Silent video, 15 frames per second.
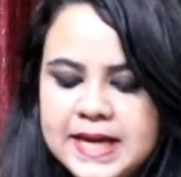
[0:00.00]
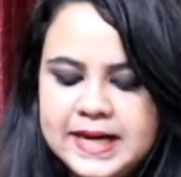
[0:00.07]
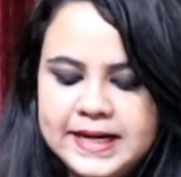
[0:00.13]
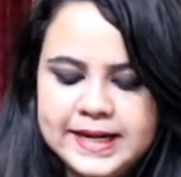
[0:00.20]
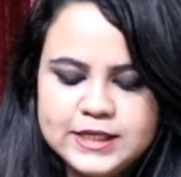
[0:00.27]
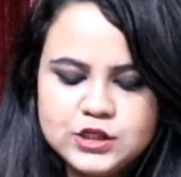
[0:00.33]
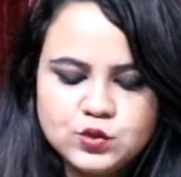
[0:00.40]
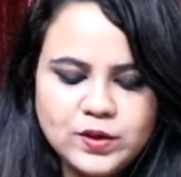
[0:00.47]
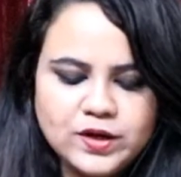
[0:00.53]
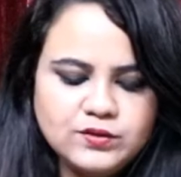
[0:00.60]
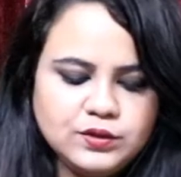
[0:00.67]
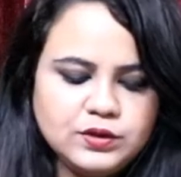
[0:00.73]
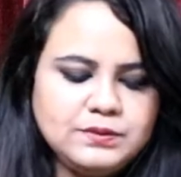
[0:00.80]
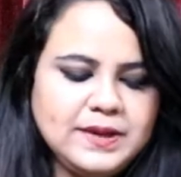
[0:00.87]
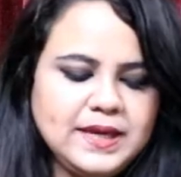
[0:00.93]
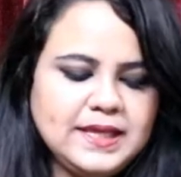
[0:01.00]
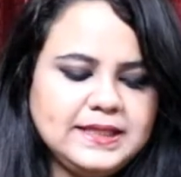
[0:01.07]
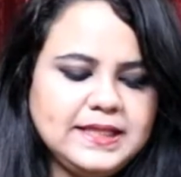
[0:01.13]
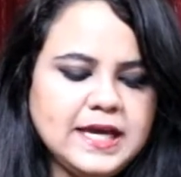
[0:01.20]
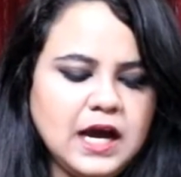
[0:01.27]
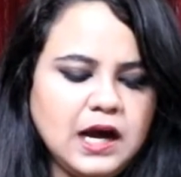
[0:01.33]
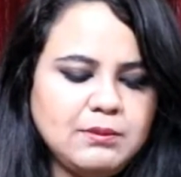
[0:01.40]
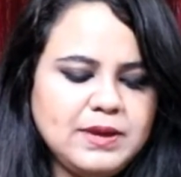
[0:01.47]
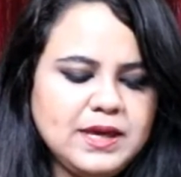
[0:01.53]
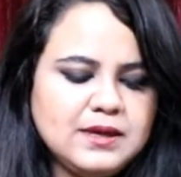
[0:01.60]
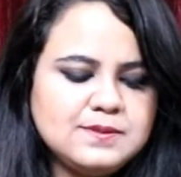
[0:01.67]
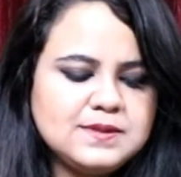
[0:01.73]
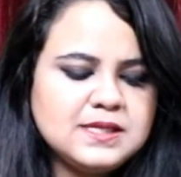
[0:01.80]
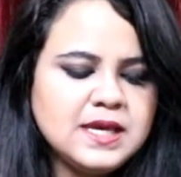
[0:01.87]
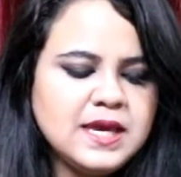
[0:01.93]
Next one would be the
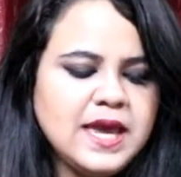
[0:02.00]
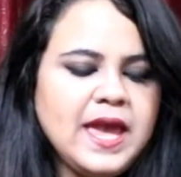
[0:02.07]
Habib's